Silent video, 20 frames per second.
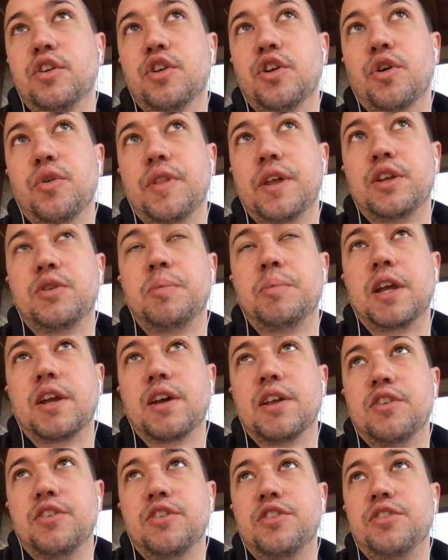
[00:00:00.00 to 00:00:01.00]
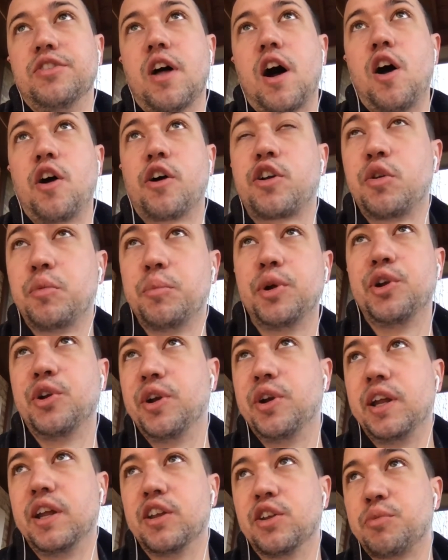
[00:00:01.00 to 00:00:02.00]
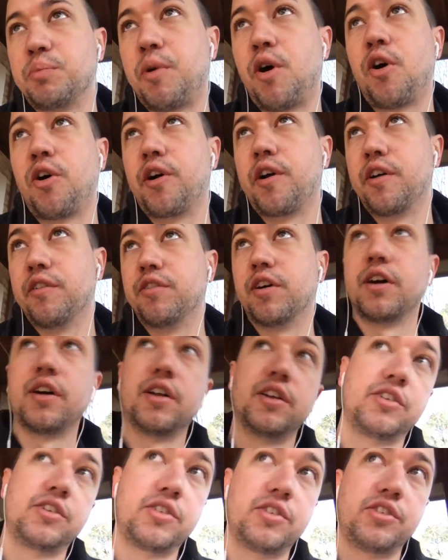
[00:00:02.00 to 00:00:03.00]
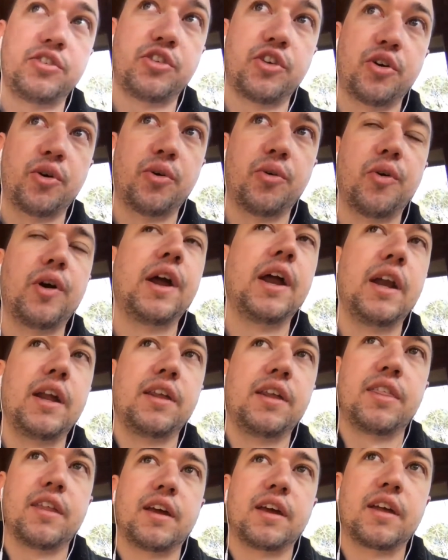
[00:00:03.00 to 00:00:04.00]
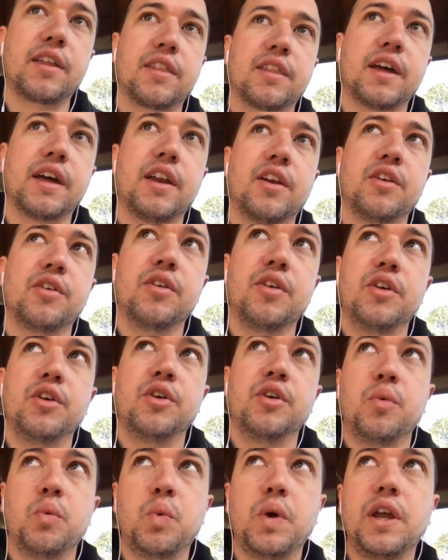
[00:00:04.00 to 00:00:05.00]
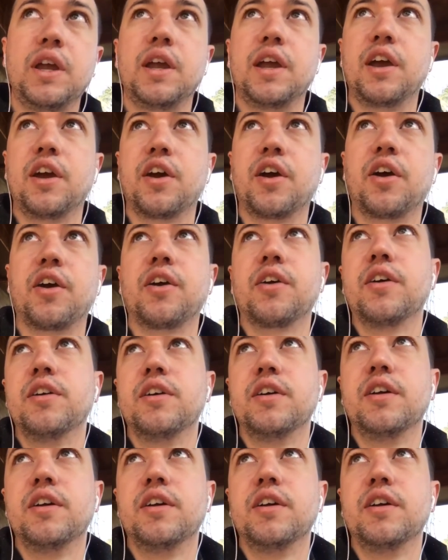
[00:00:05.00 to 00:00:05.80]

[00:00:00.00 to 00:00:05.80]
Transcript: that's because our community is part of us. So anything that we hear,